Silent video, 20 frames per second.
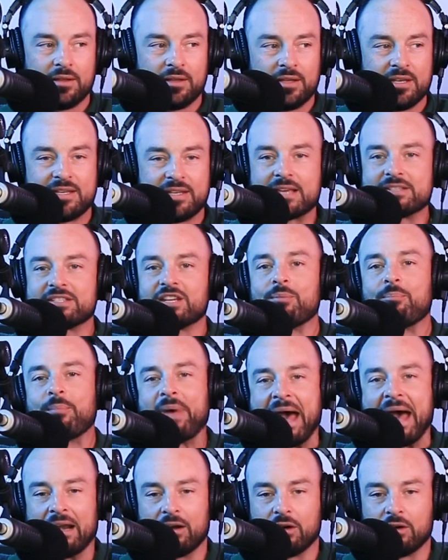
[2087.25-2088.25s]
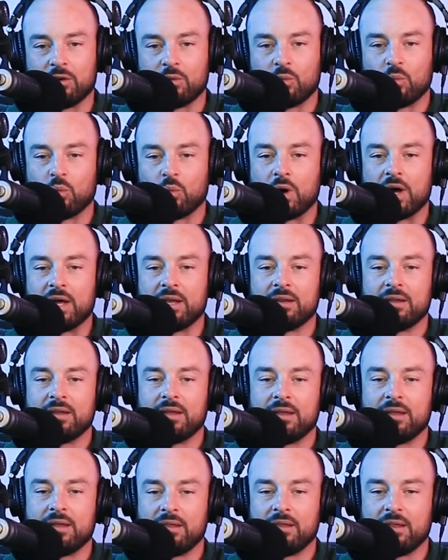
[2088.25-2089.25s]
It doesn't matter what
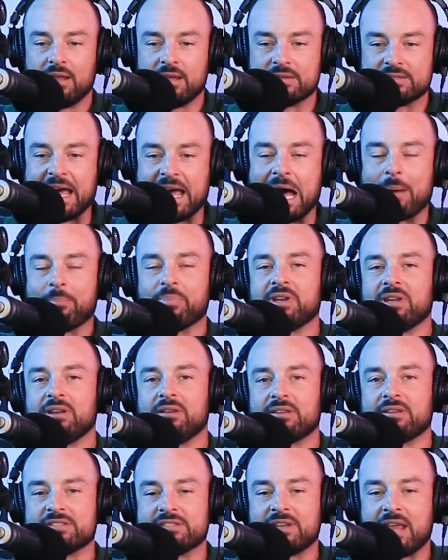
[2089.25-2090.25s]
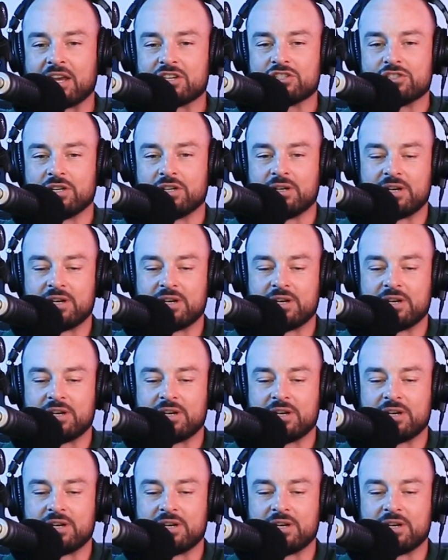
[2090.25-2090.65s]
is happening this next year.